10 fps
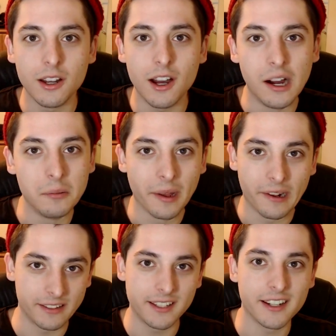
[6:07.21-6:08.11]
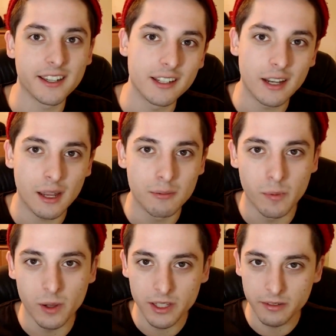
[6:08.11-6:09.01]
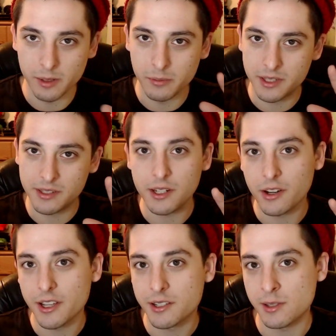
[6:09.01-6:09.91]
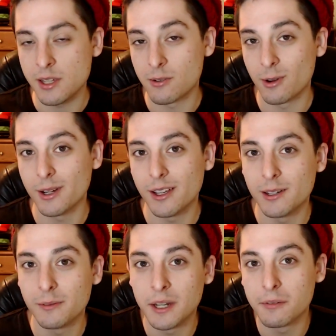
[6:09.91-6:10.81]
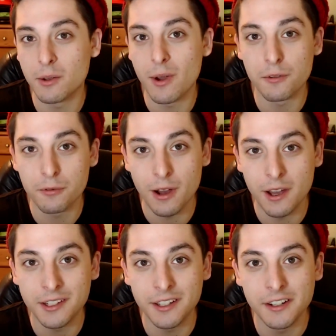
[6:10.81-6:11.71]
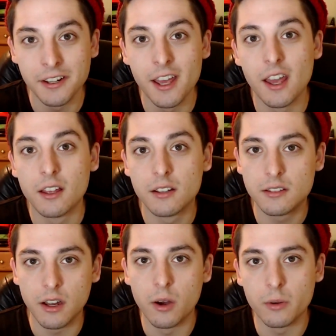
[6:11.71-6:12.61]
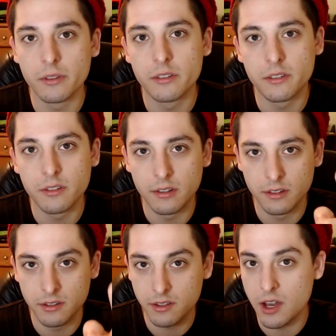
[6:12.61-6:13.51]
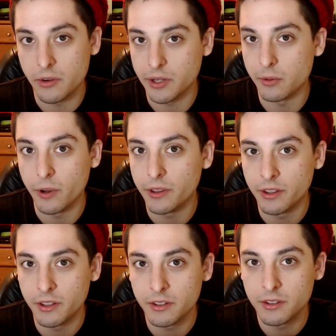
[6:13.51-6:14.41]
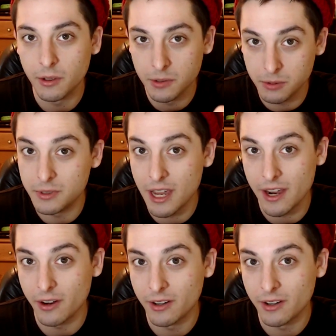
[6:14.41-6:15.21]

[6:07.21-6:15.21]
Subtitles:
I'm not gonna tell you the name, I'm gonna leave it a mysterious secret, and if any of you ever find it, don't tell anyone. Don't you dare.